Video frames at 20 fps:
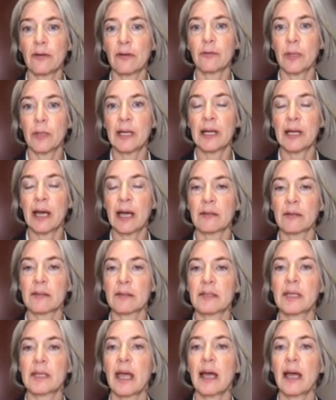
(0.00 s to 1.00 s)
of
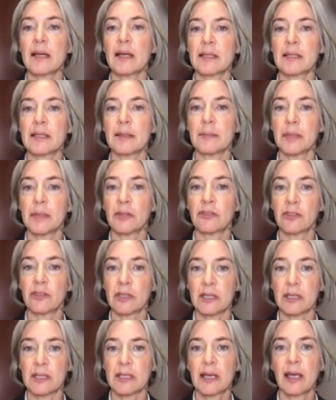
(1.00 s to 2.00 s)
greenhouse gas
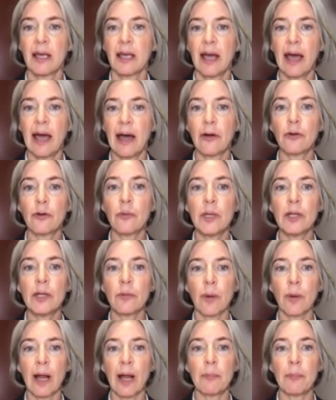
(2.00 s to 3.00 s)
emissions. How do we
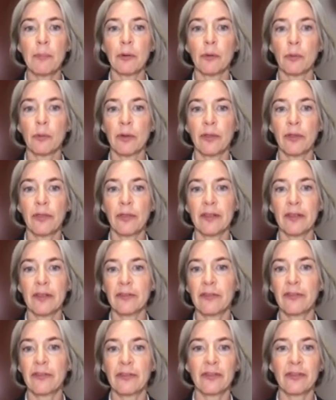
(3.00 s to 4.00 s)
grapple with
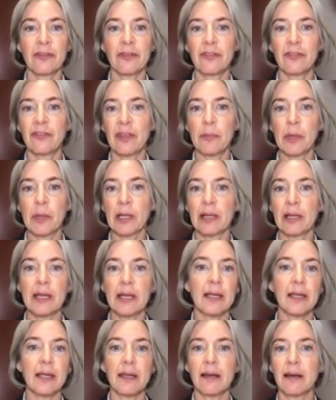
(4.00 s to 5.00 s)
this
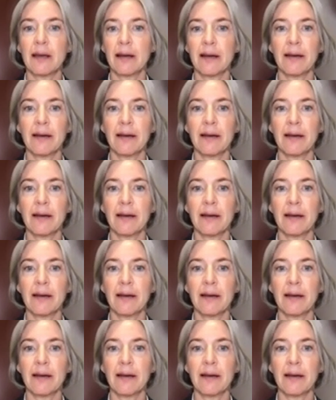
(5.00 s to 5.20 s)
seemingly